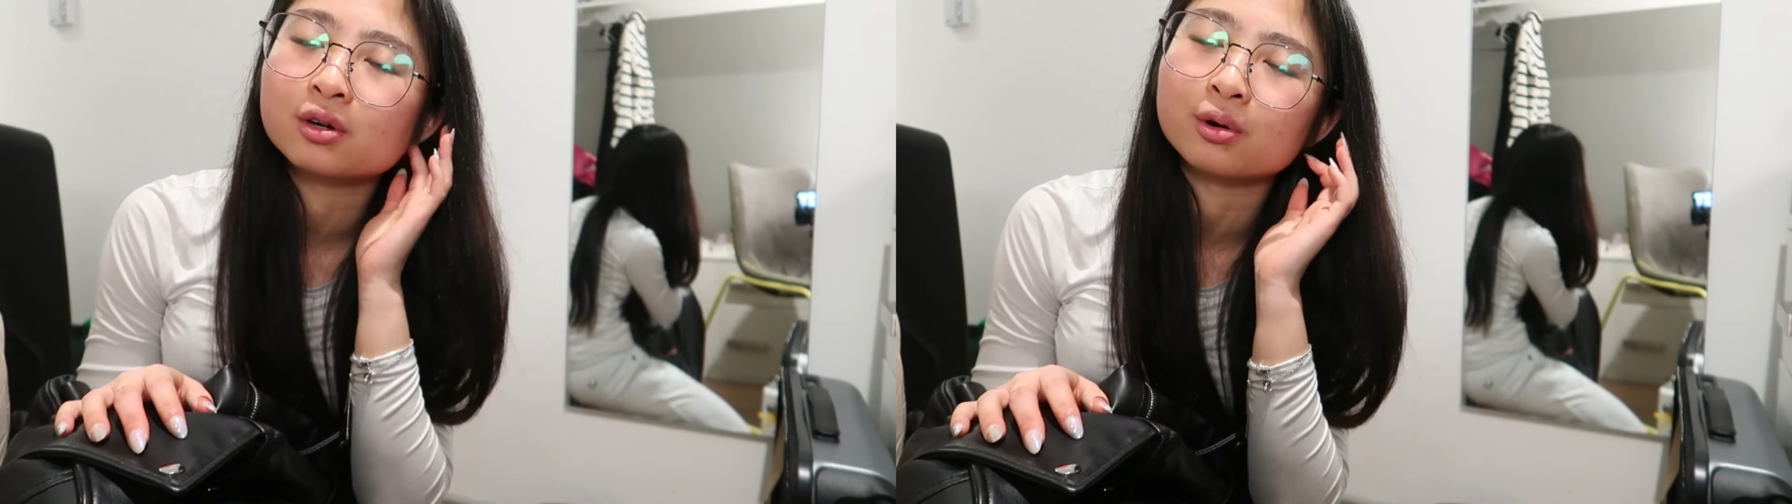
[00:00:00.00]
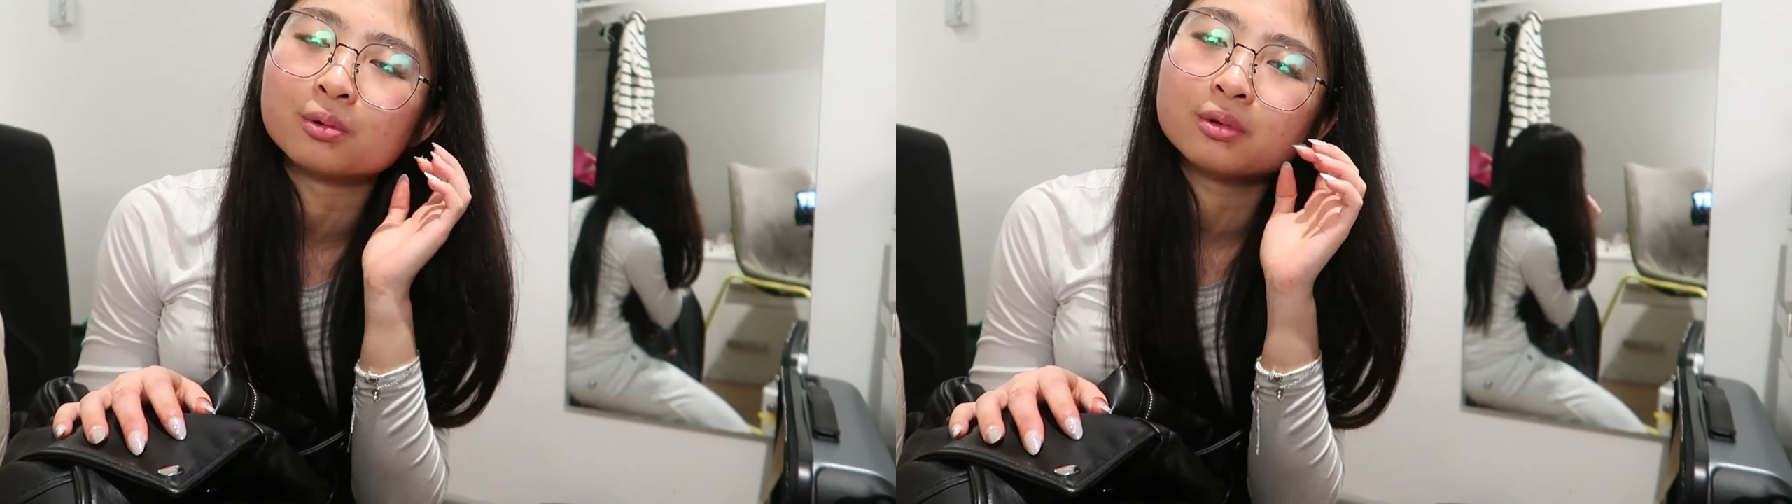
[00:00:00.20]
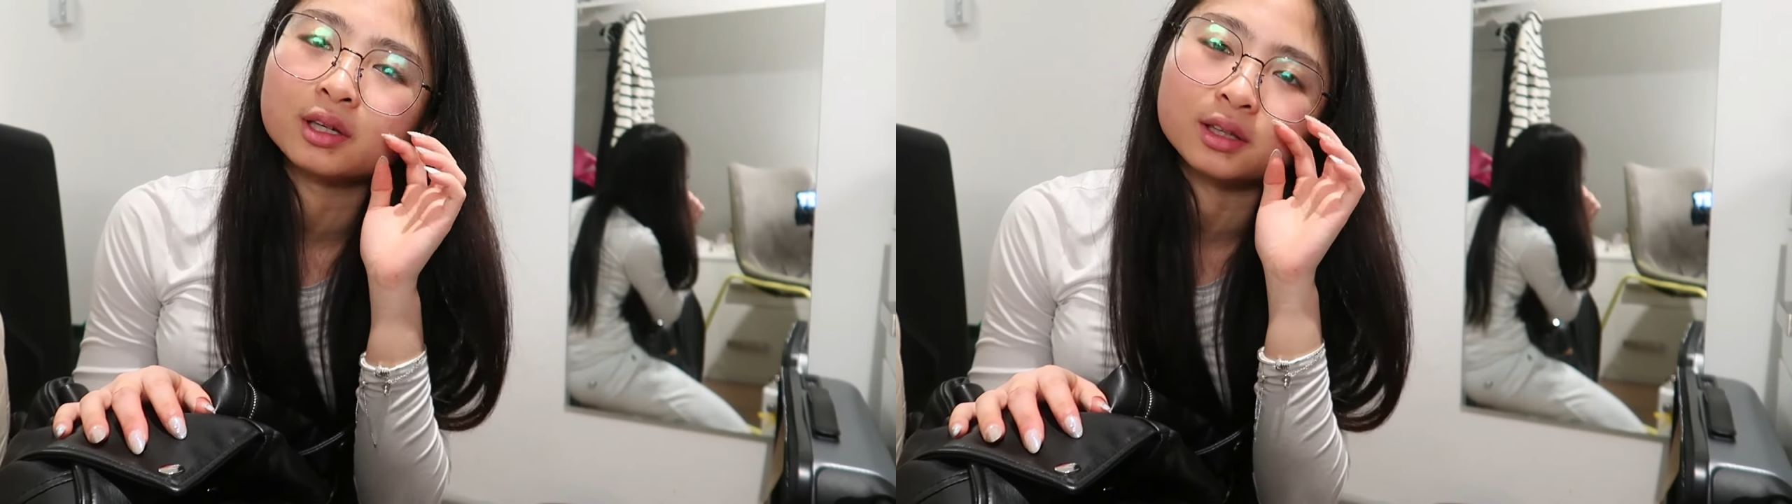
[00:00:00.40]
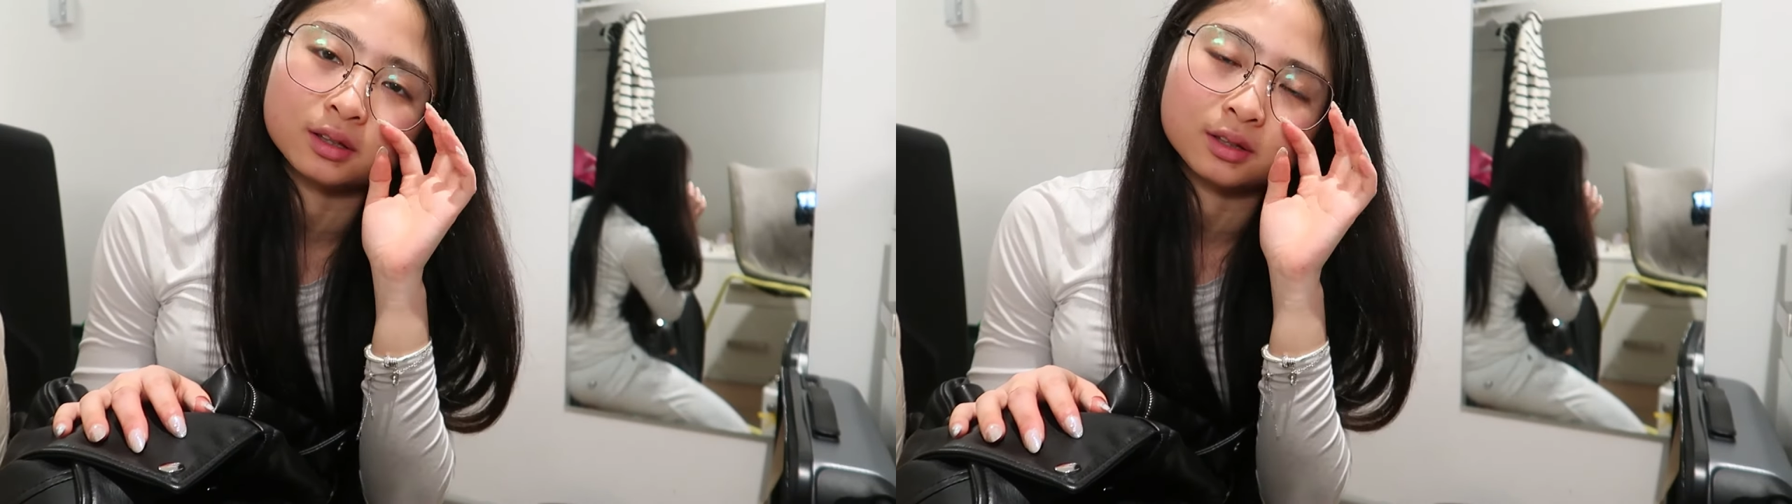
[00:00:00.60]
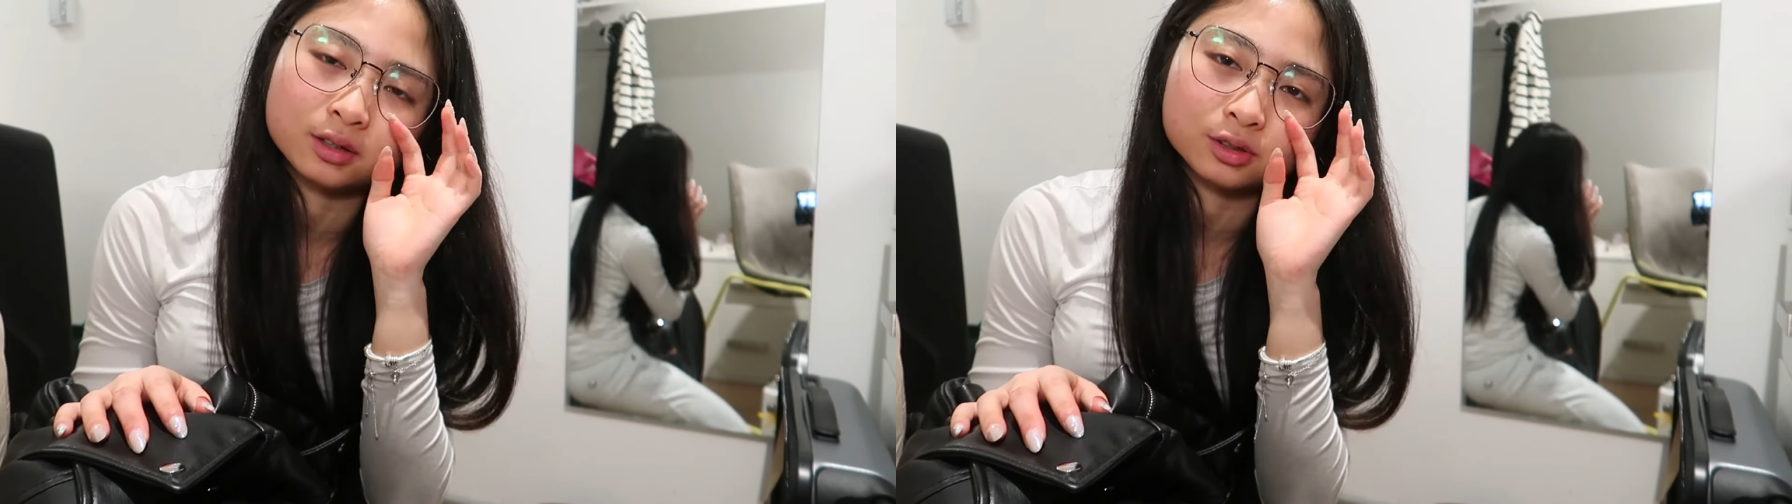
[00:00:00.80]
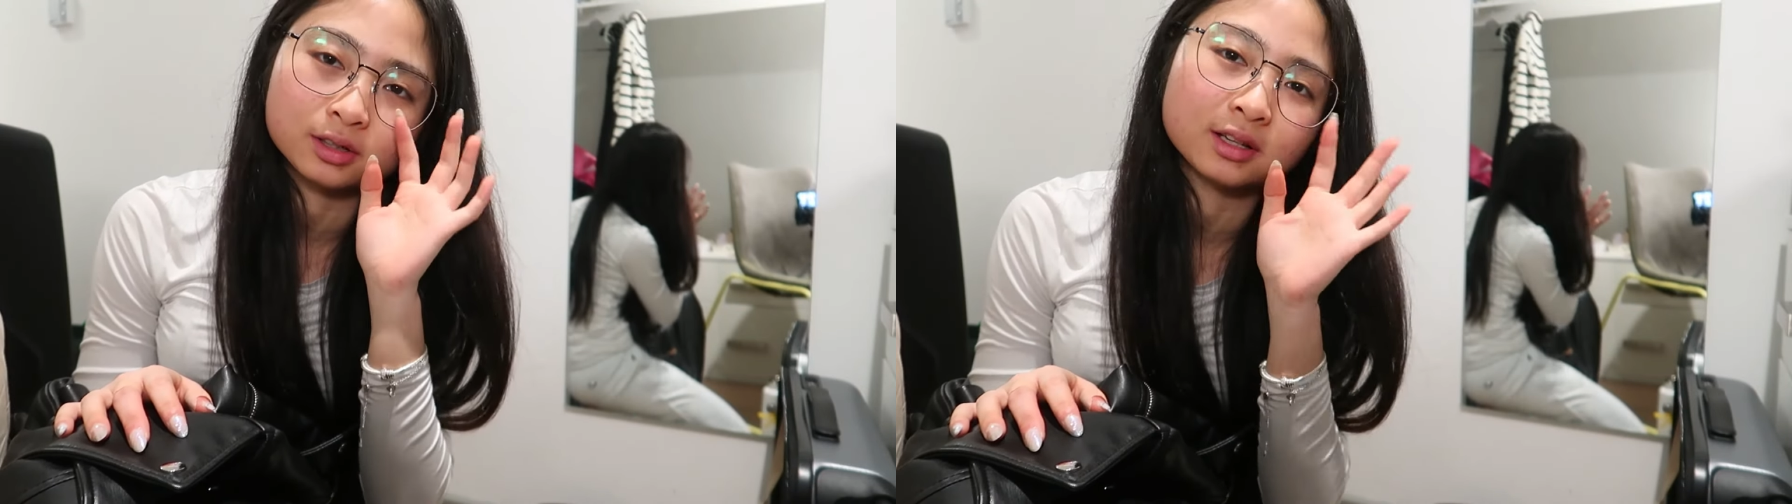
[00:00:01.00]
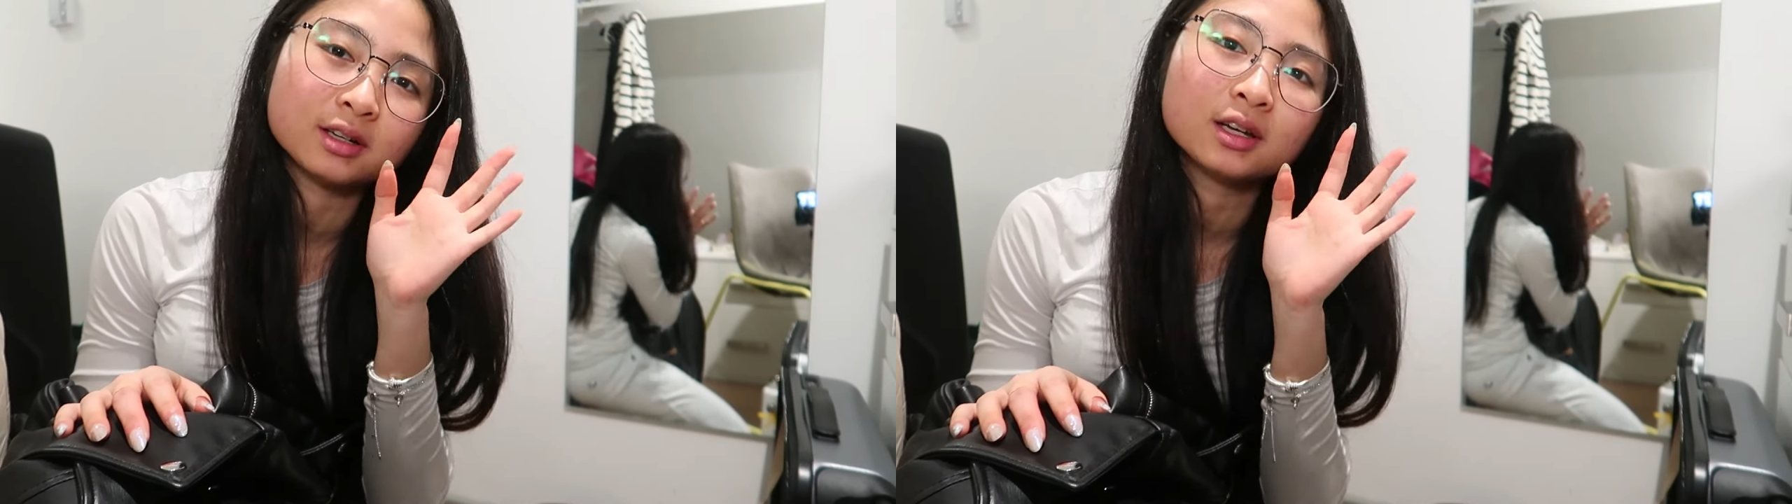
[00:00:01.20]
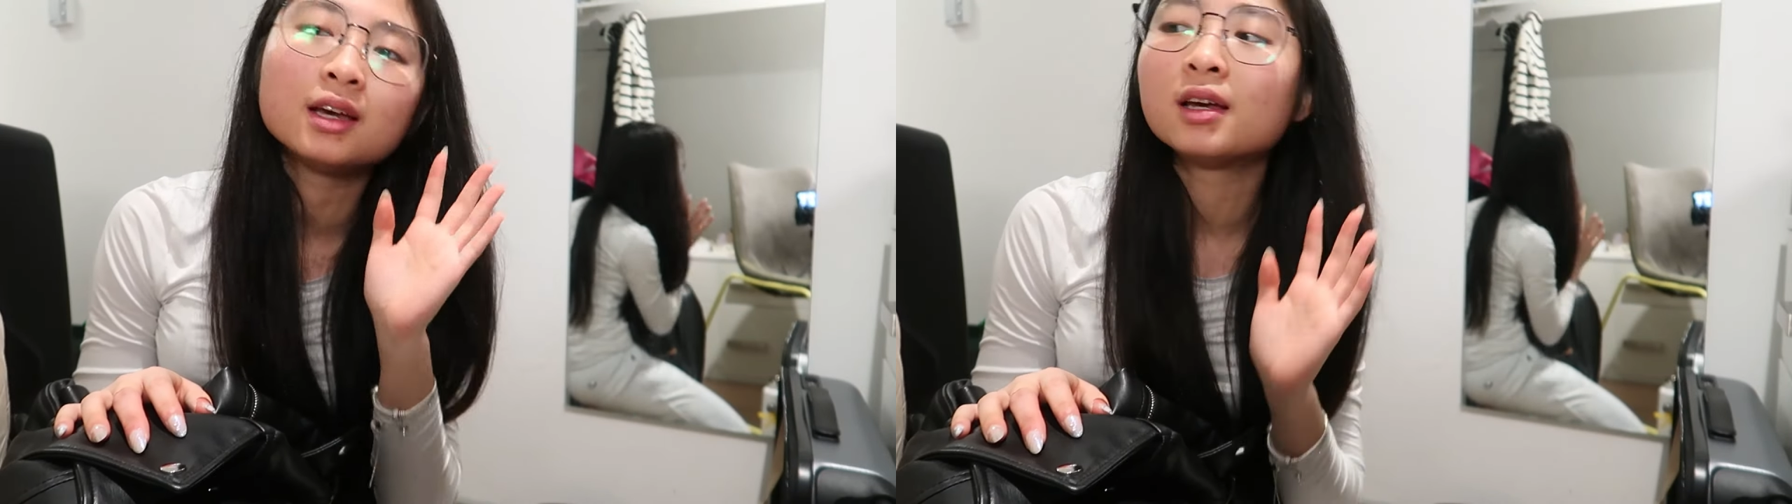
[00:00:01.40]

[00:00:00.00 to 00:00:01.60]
cold in Australia.